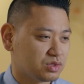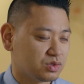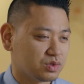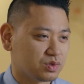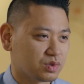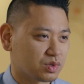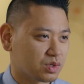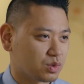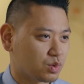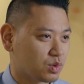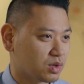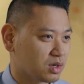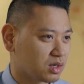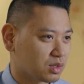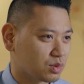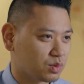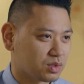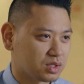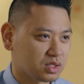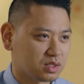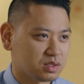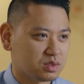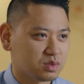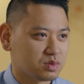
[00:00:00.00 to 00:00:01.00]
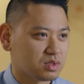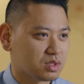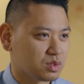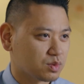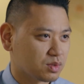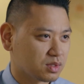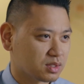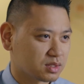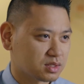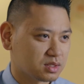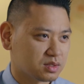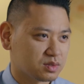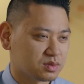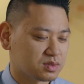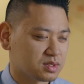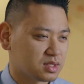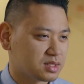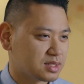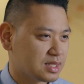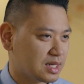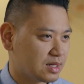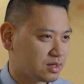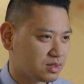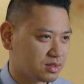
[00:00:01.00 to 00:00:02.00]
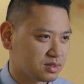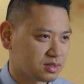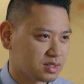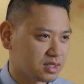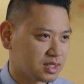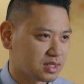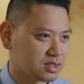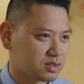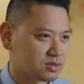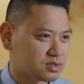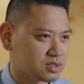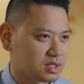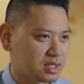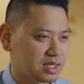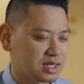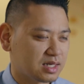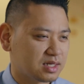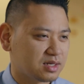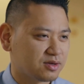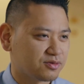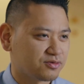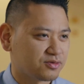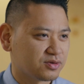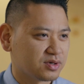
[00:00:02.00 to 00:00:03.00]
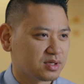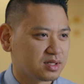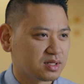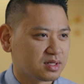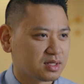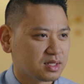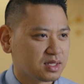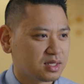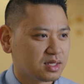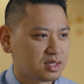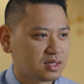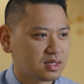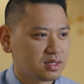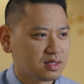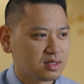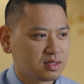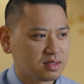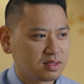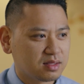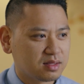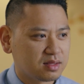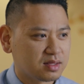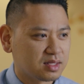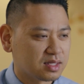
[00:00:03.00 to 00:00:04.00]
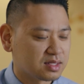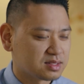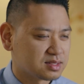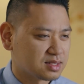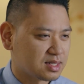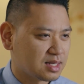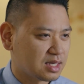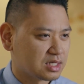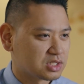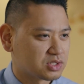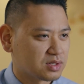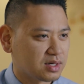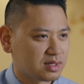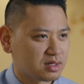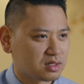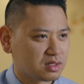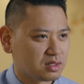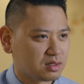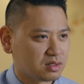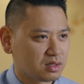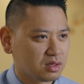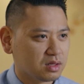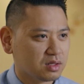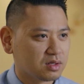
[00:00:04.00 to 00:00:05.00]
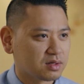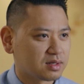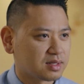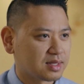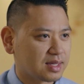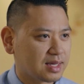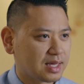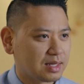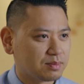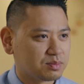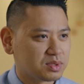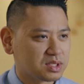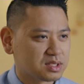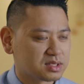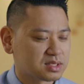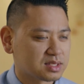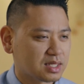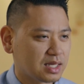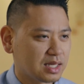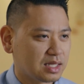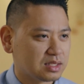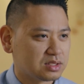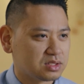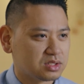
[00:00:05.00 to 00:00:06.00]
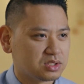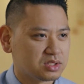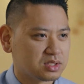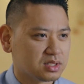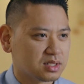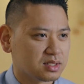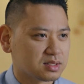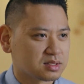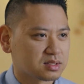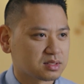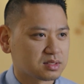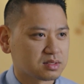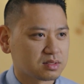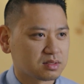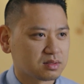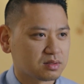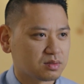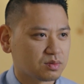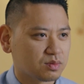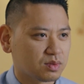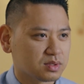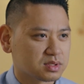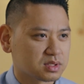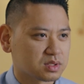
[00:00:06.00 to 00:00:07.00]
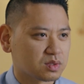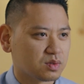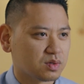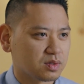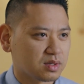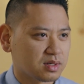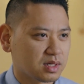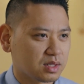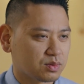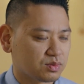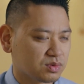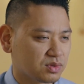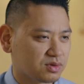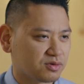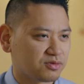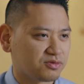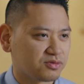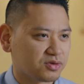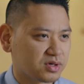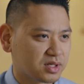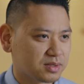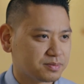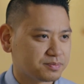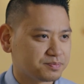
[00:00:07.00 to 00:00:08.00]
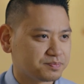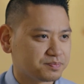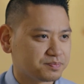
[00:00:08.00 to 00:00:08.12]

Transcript: Do you go to work? What do you do at work? Do you sit down all day? There's a lot of different things that I try to look at besides just what's going on with their foot.